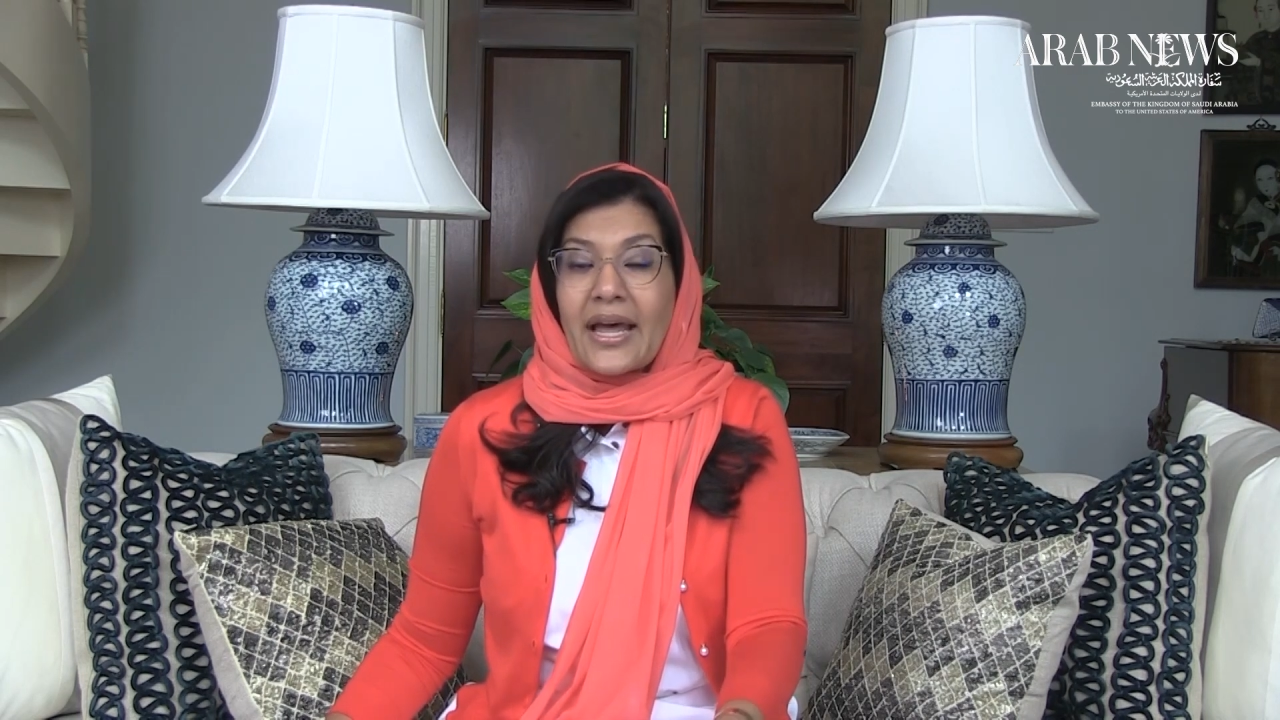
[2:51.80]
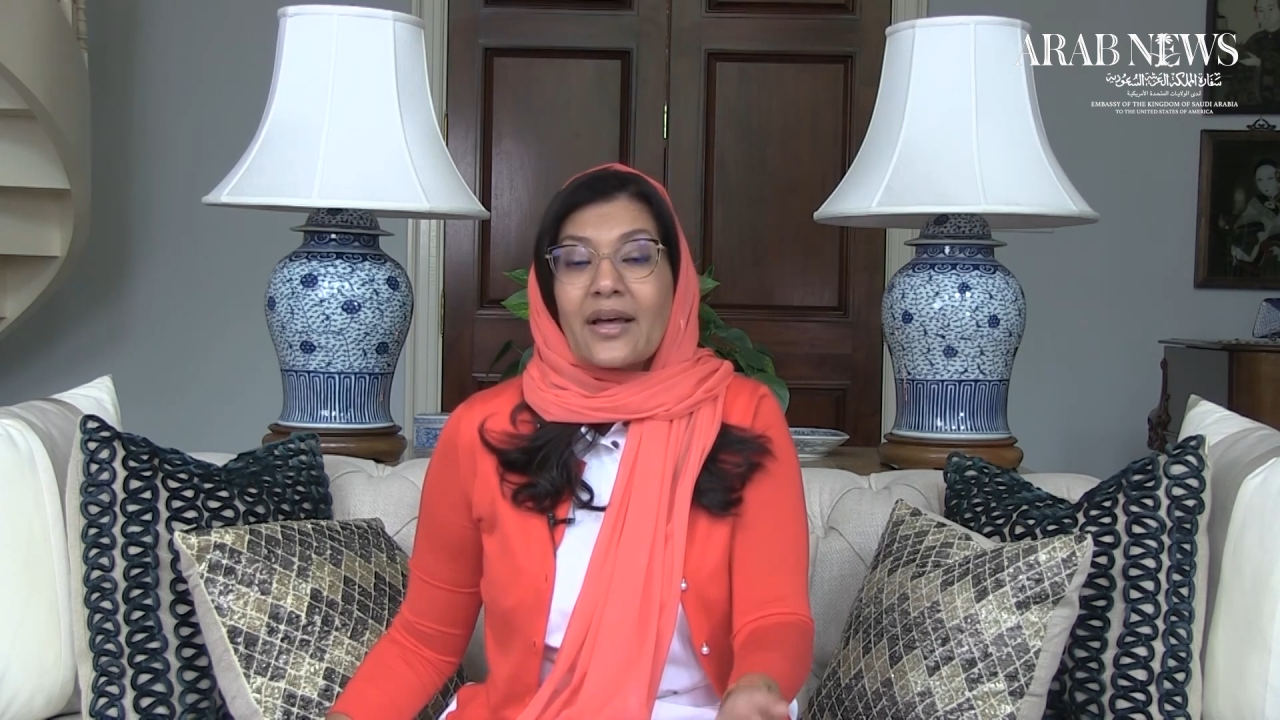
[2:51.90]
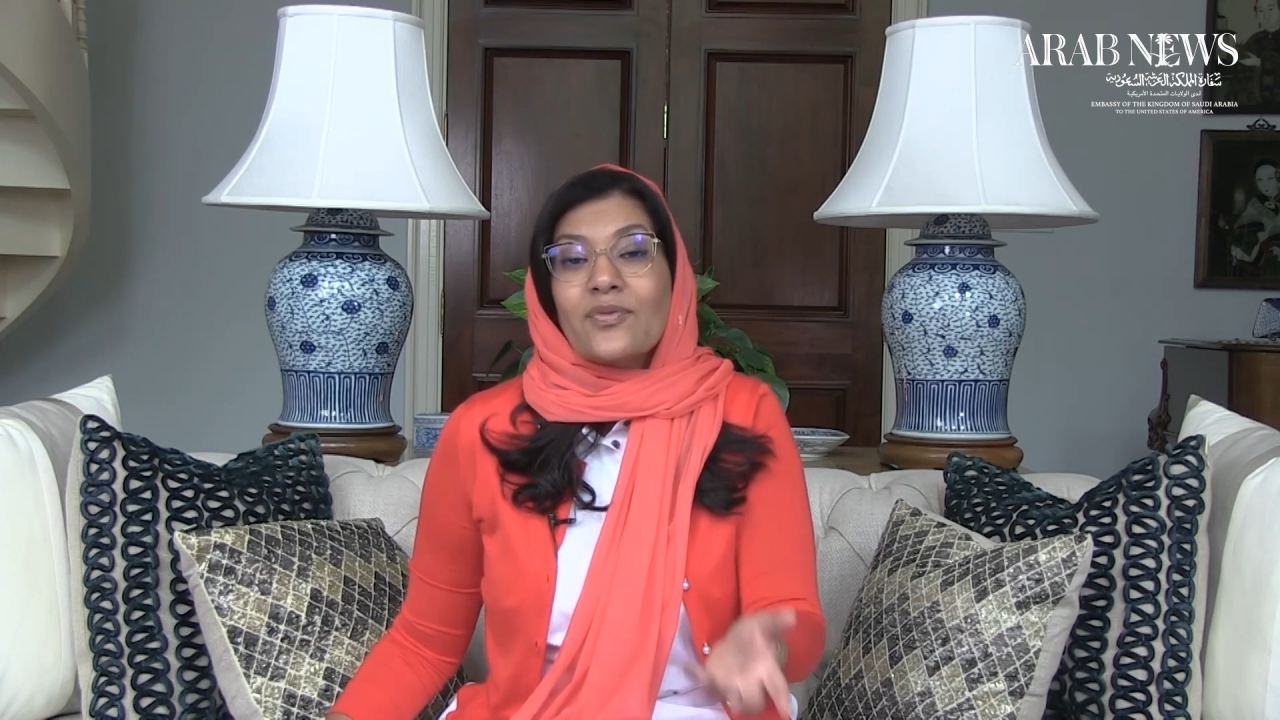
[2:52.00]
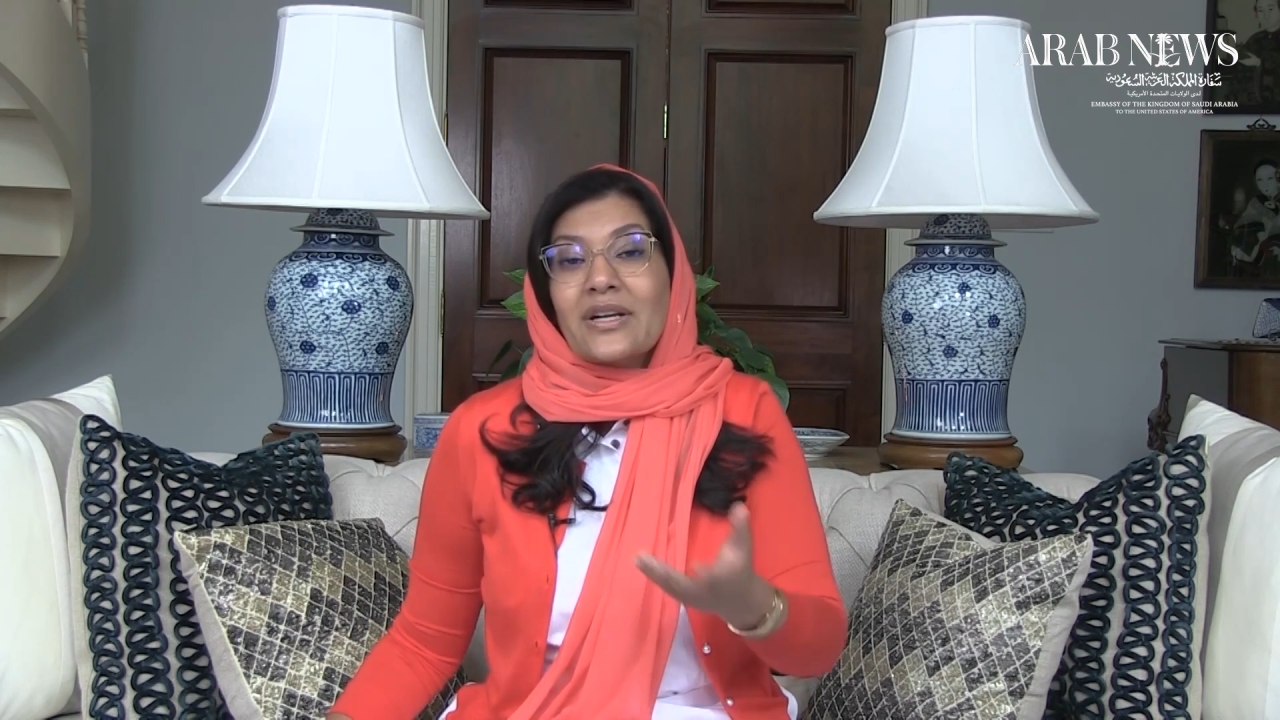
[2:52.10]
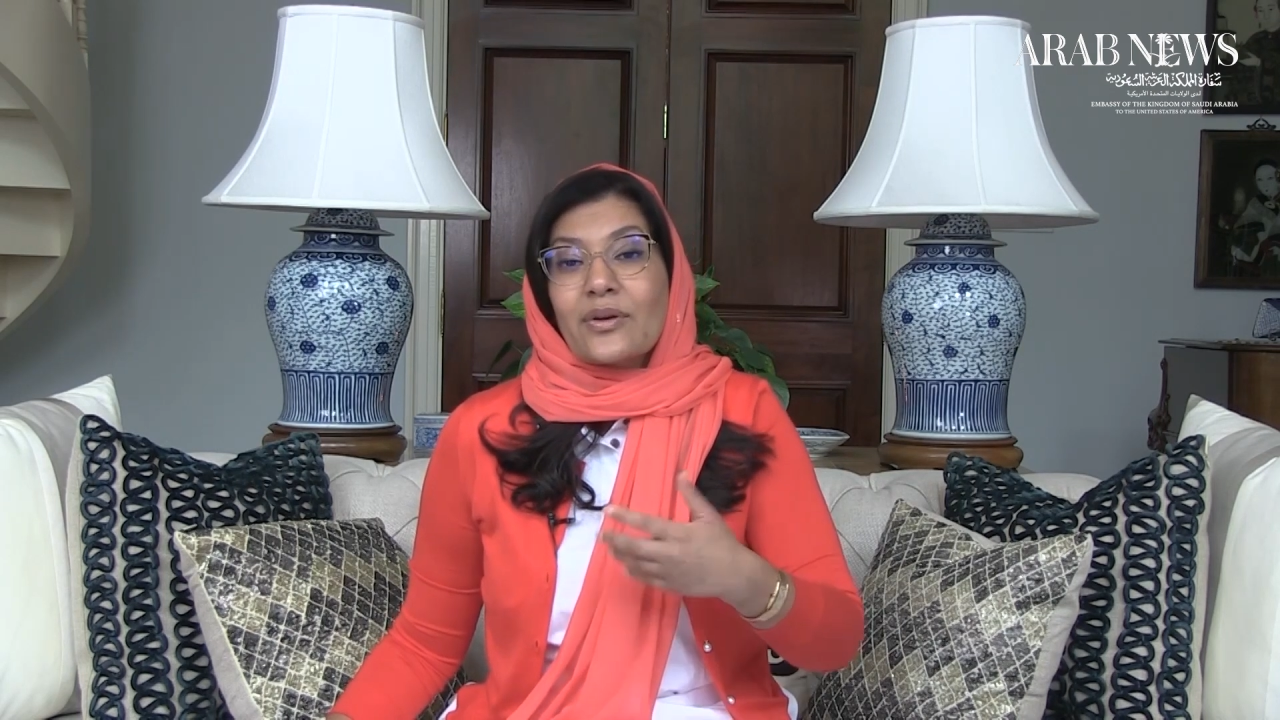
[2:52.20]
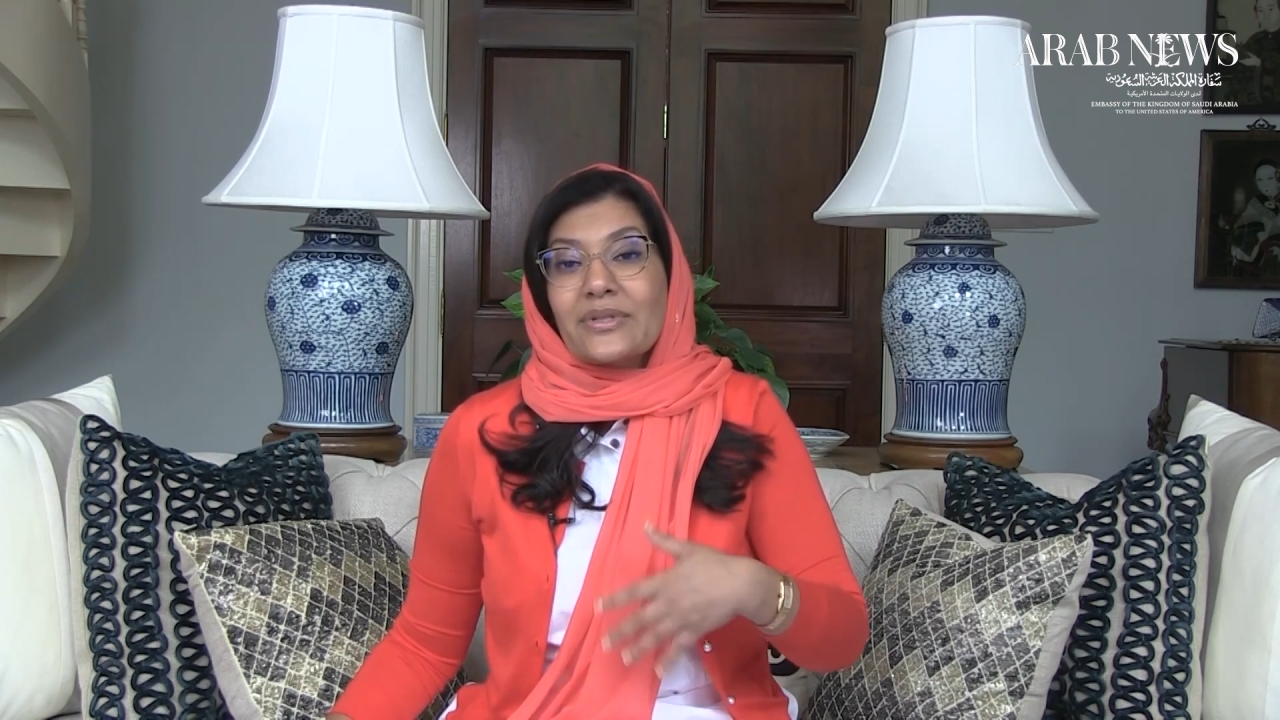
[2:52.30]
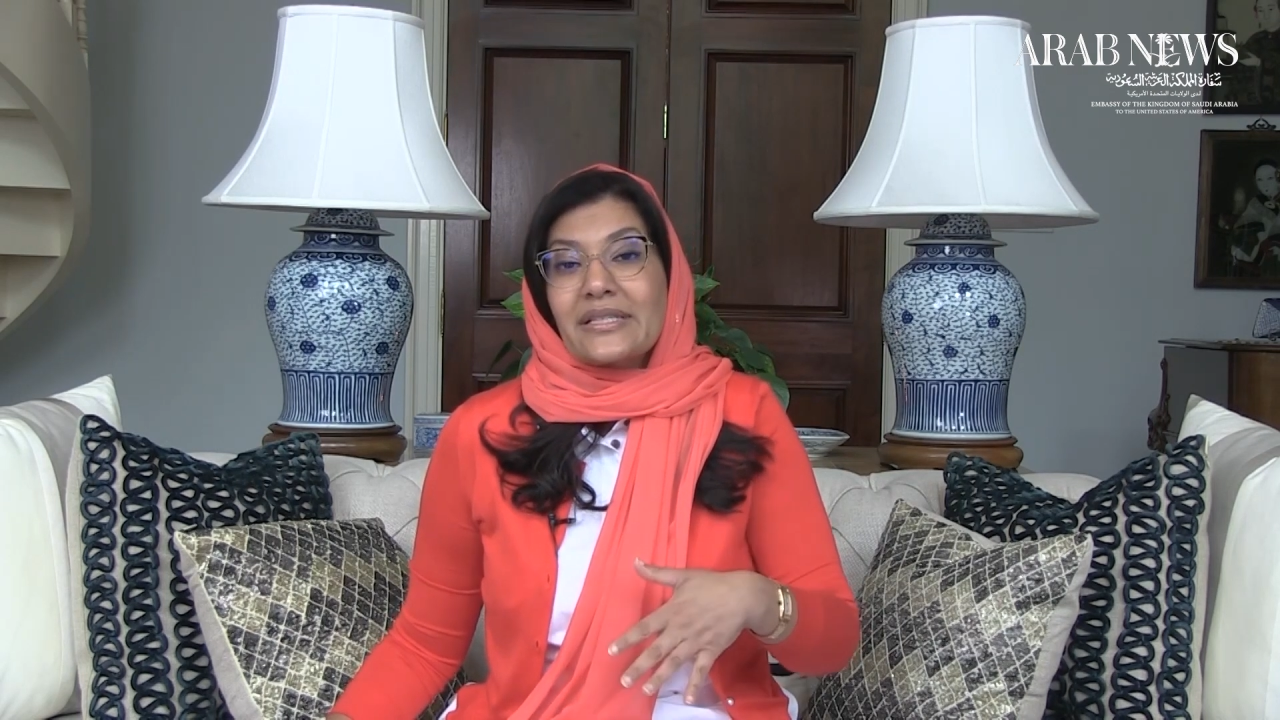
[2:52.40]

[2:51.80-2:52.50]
And when I was